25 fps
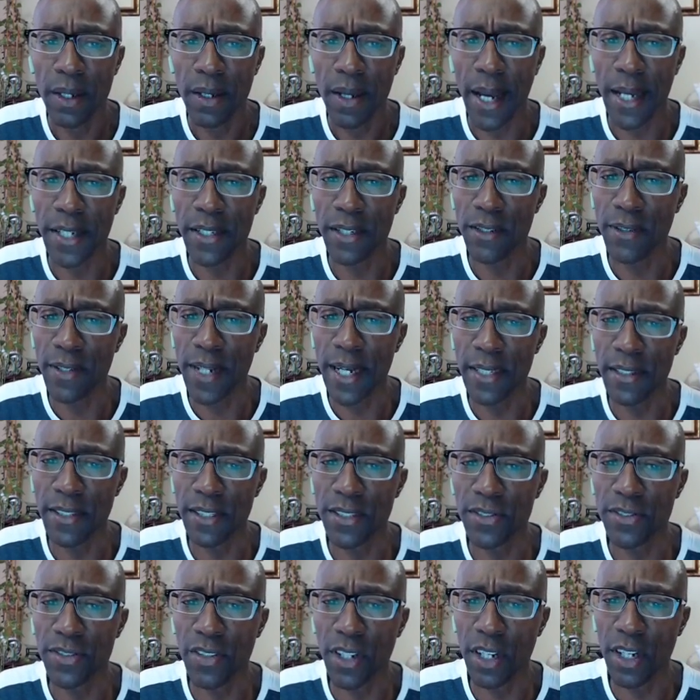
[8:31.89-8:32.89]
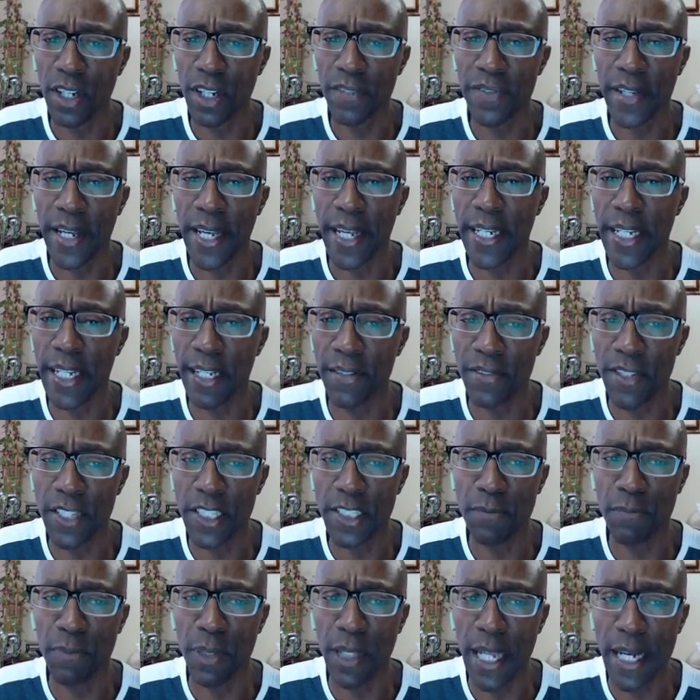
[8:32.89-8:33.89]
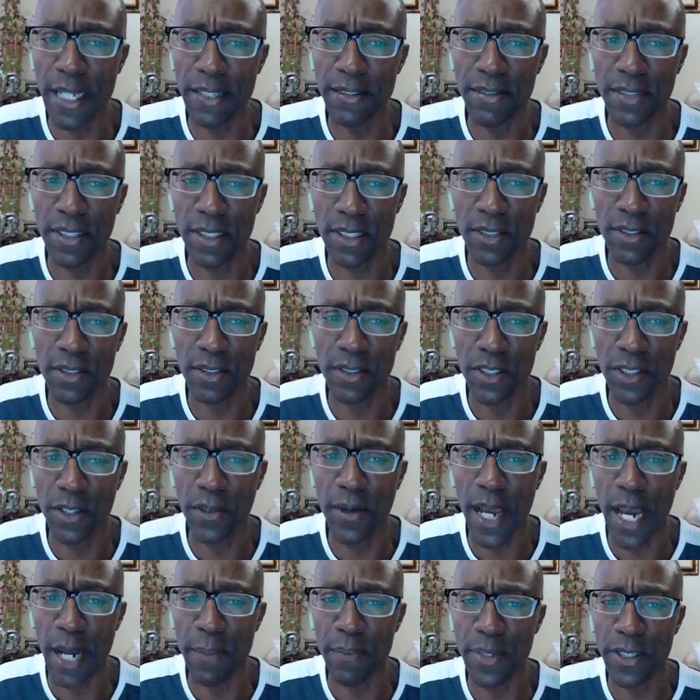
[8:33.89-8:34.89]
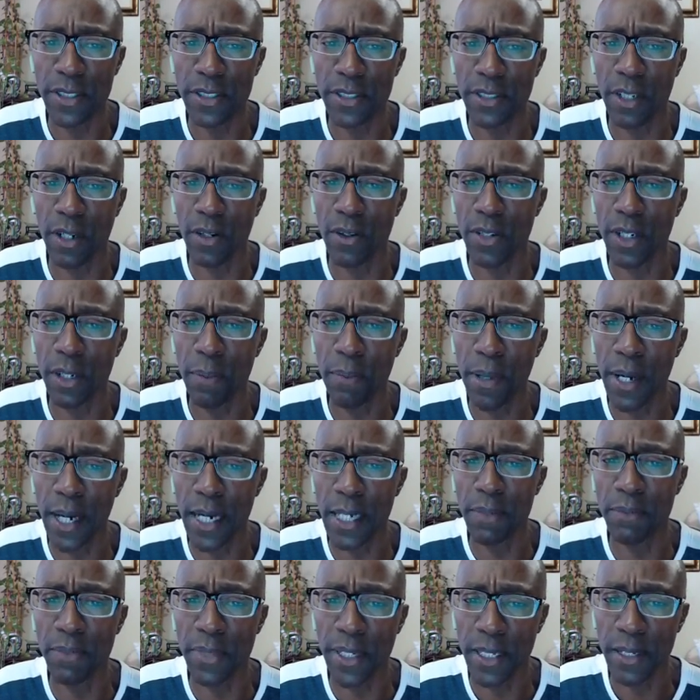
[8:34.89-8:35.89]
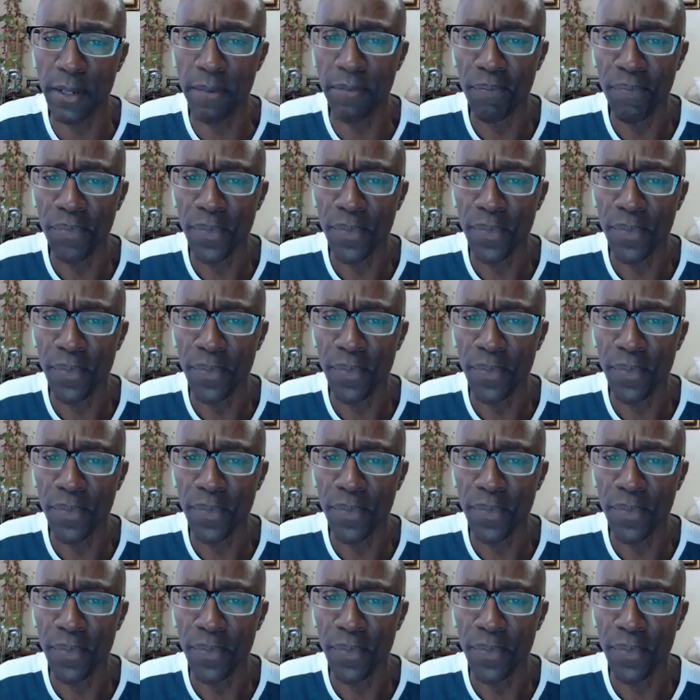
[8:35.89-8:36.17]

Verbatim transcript: I do not deserve any of these blessings you have bestowed upon me.